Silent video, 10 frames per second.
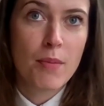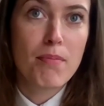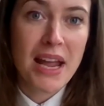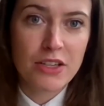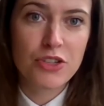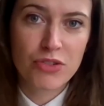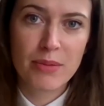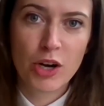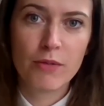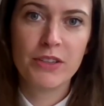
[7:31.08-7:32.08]

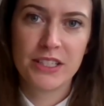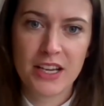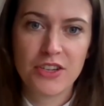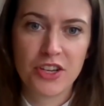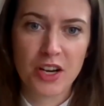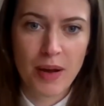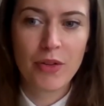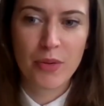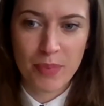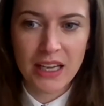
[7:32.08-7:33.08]
mainstream conversation
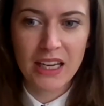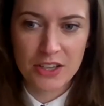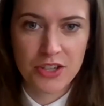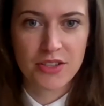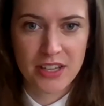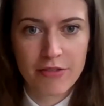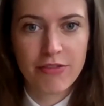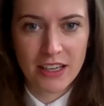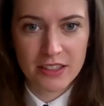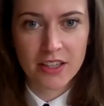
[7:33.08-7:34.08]
about the big issues that
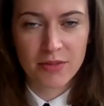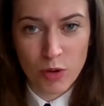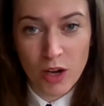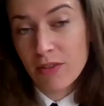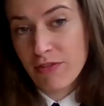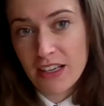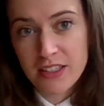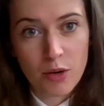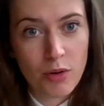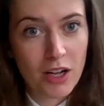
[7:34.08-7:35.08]

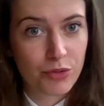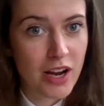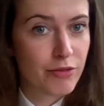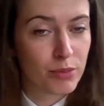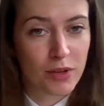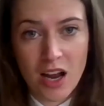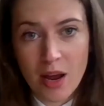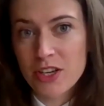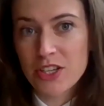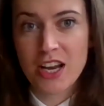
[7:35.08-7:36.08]
affect our world, right? From
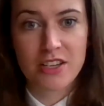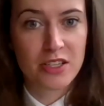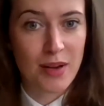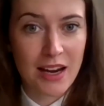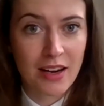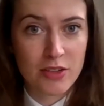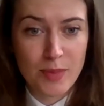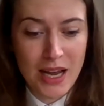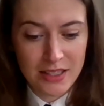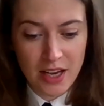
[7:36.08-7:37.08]
climate change to Black Lives
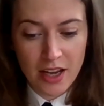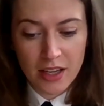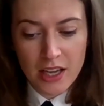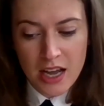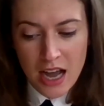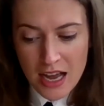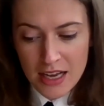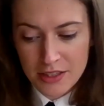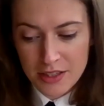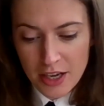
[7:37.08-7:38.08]
Matter,
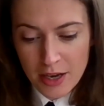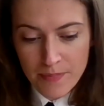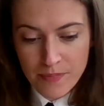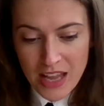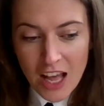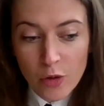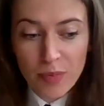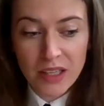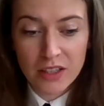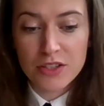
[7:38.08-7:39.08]
and
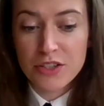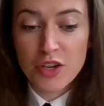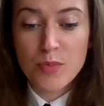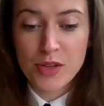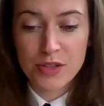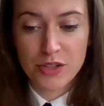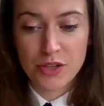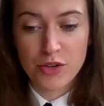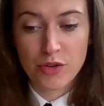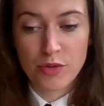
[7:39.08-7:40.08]
helping consumers
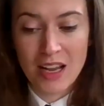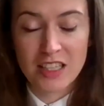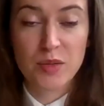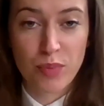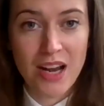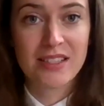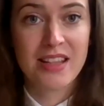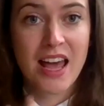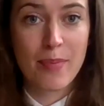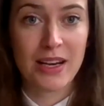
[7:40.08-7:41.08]
to express
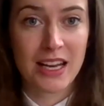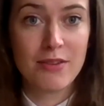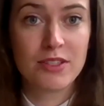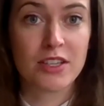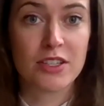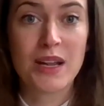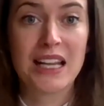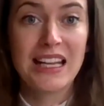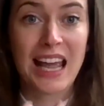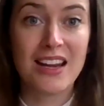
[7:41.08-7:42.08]
their beliefs and to
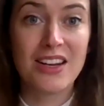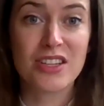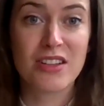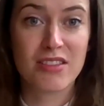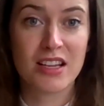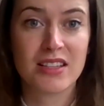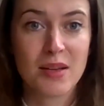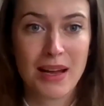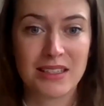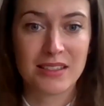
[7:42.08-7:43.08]
engage in the things
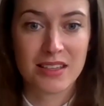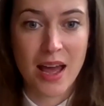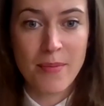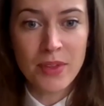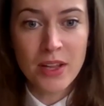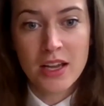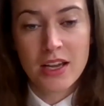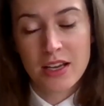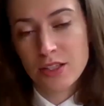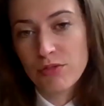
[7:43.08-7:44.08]
that matter to them.
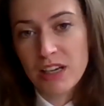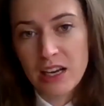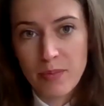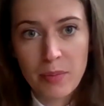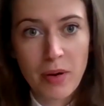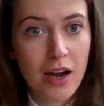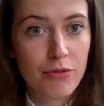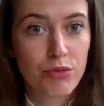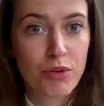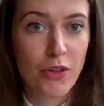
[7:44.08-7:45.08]
That's a really big part
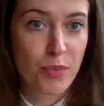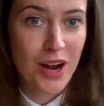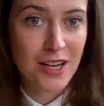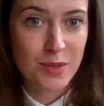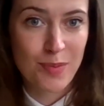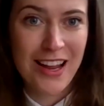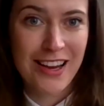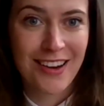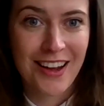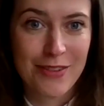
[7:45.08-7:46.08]
of the role that brands play
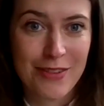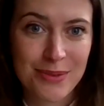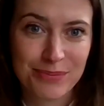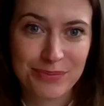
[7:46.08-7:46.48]
in our lives.